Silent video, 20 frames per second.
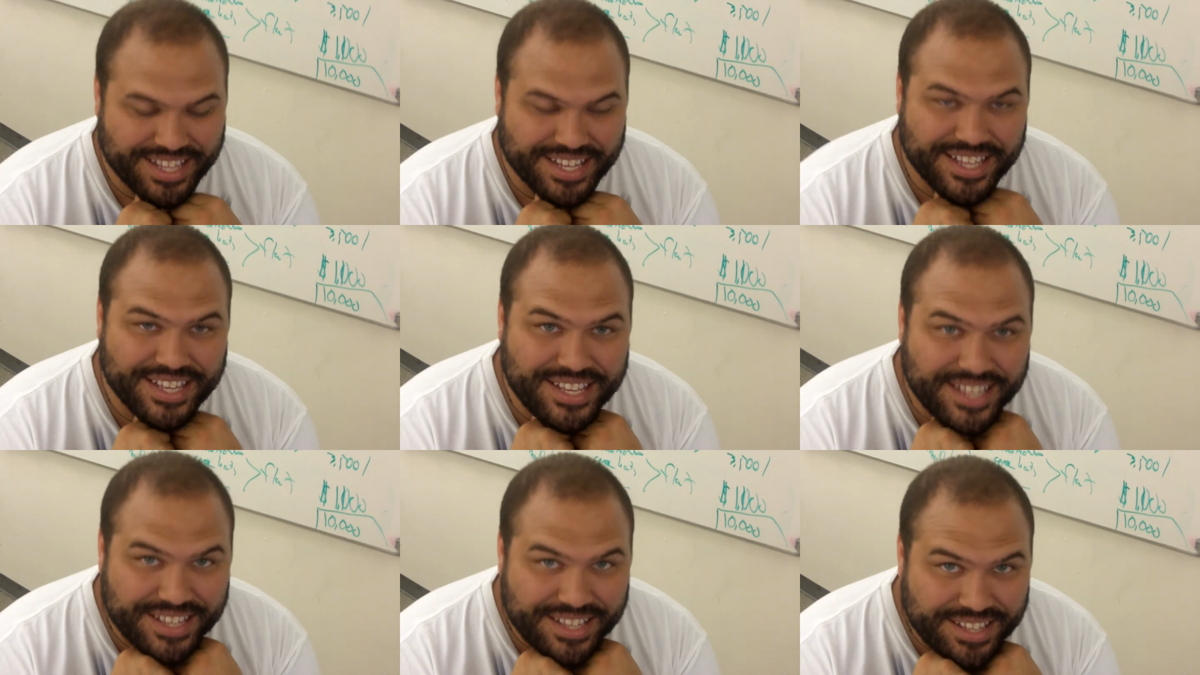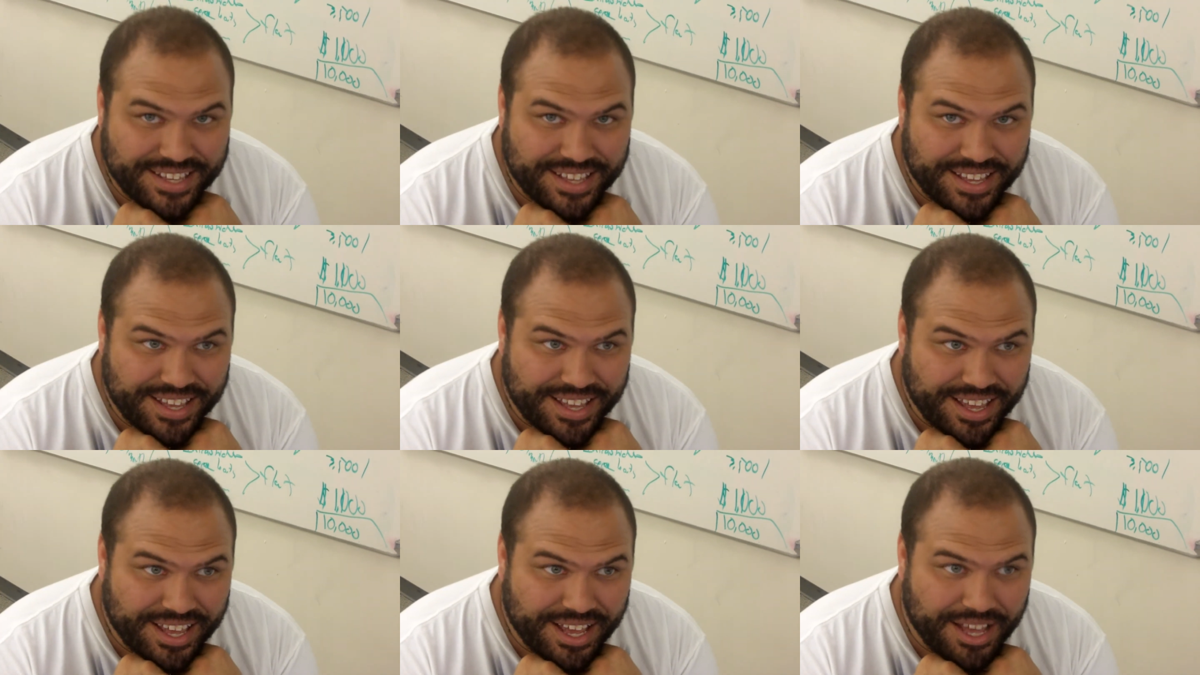company?
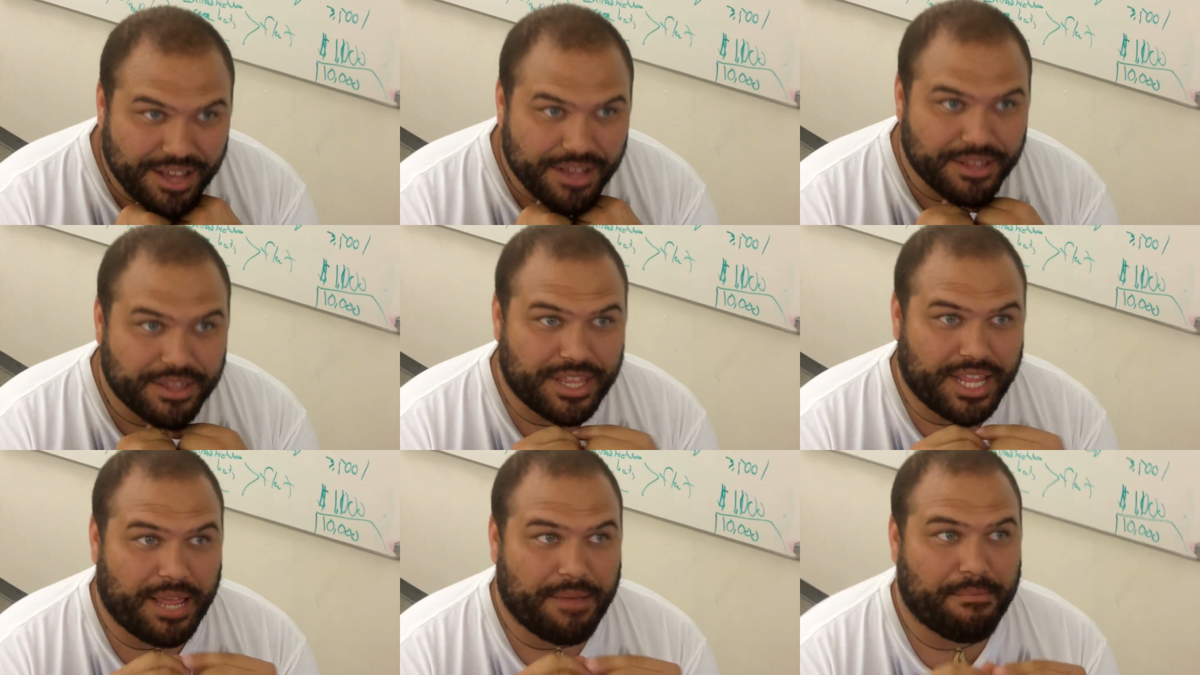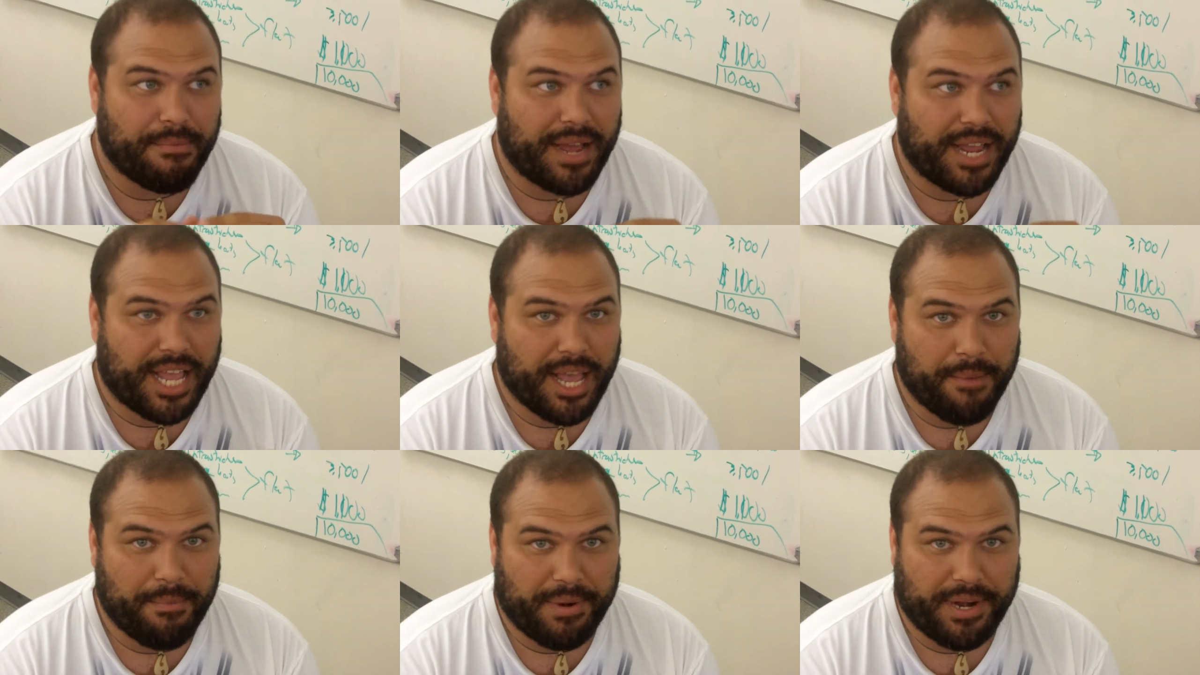Name of
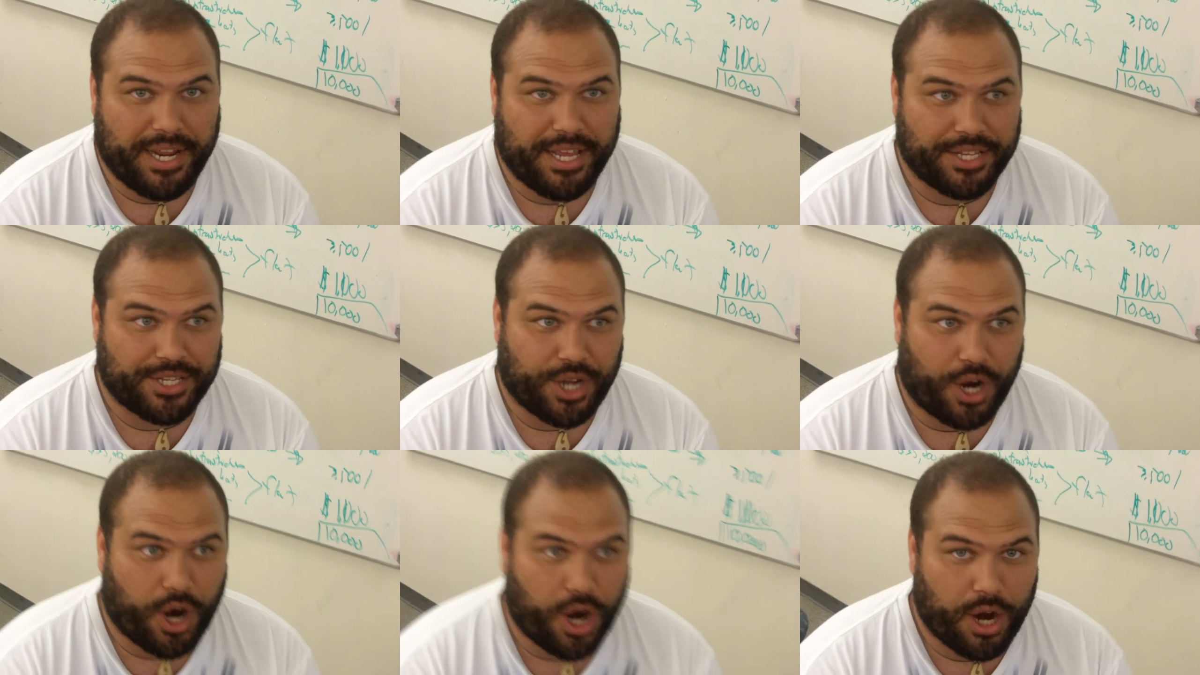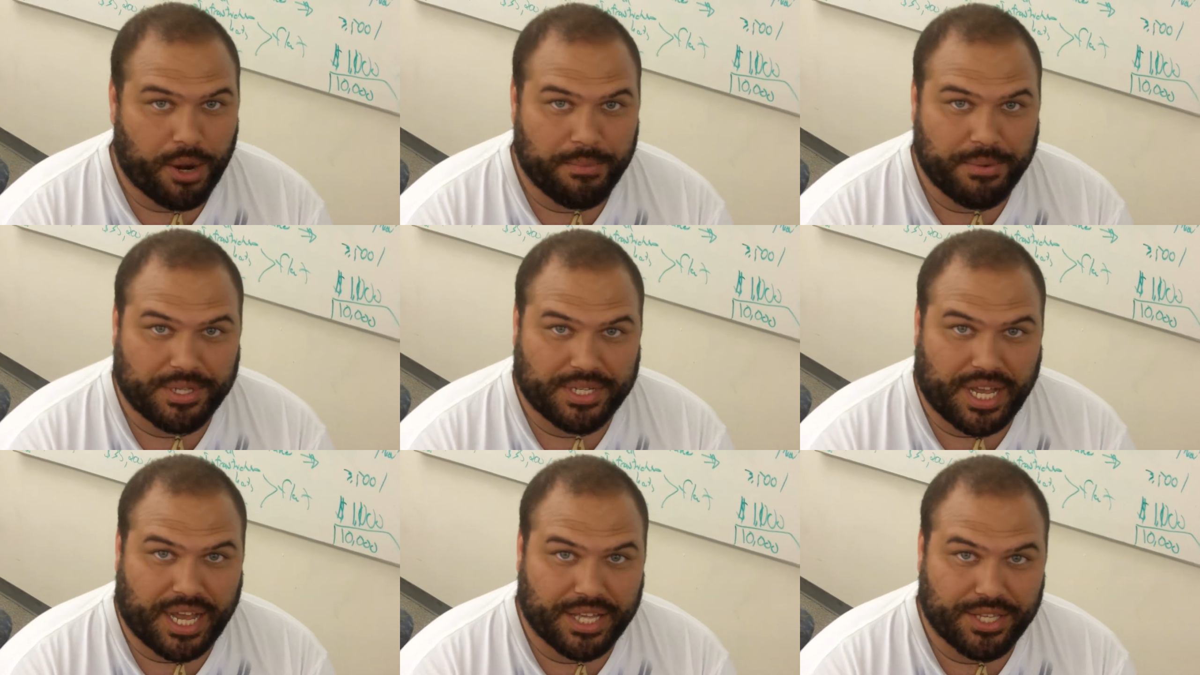my company is Arm
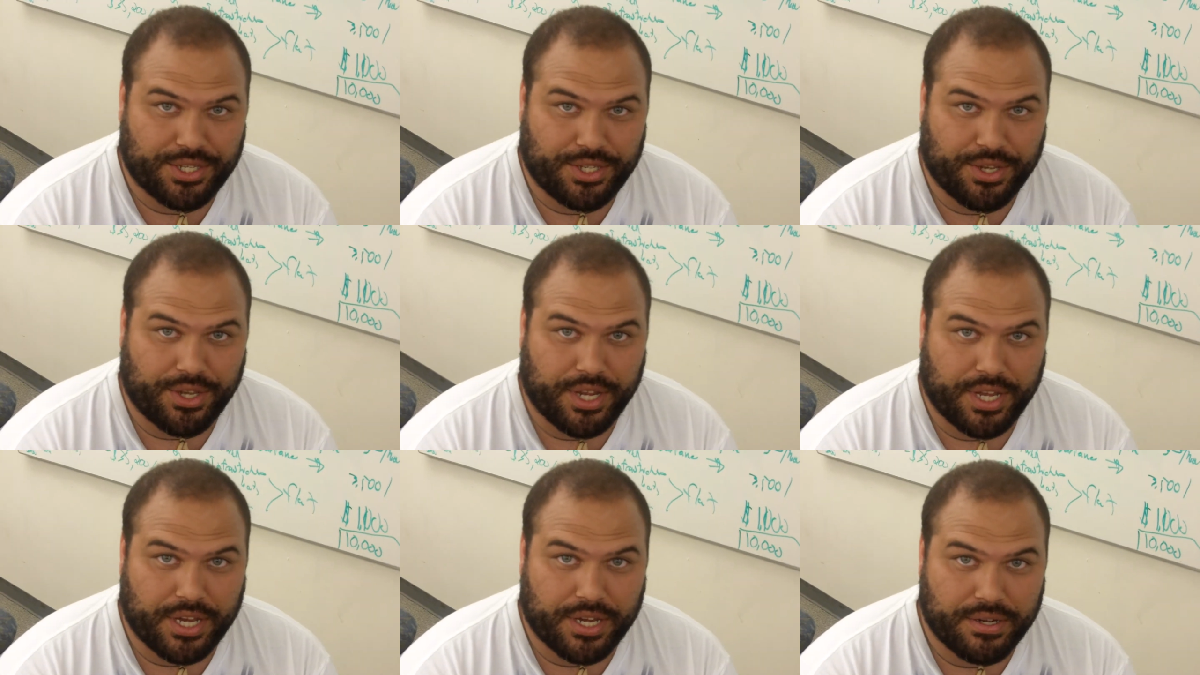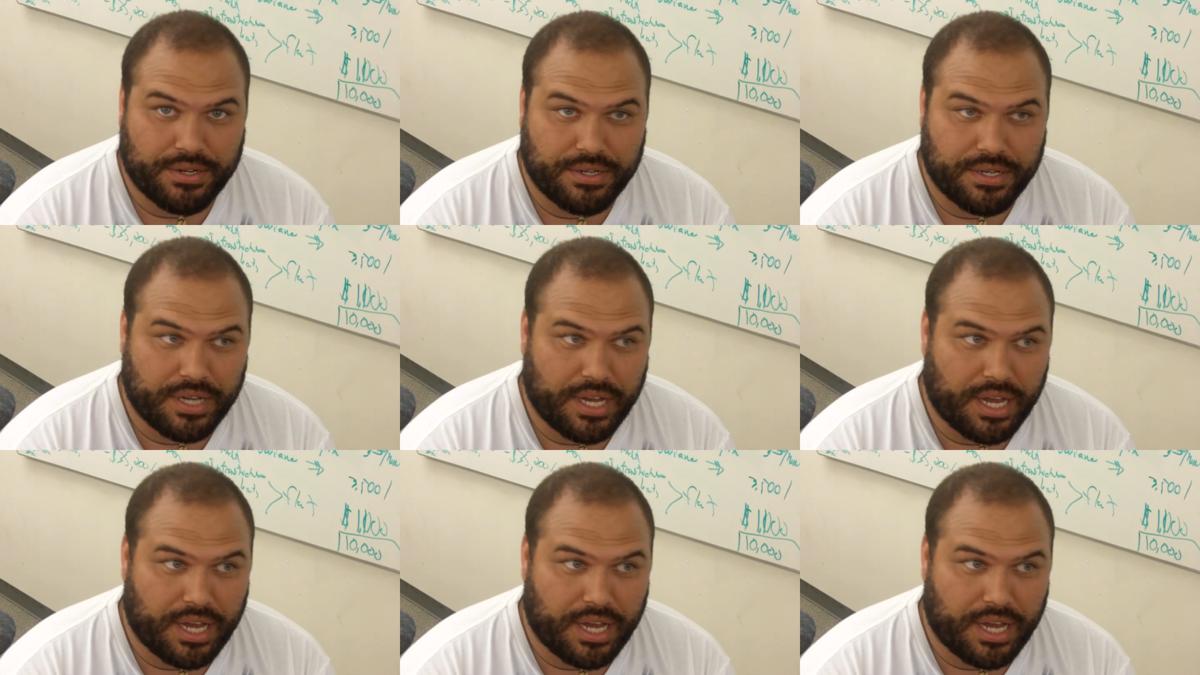Design Studio.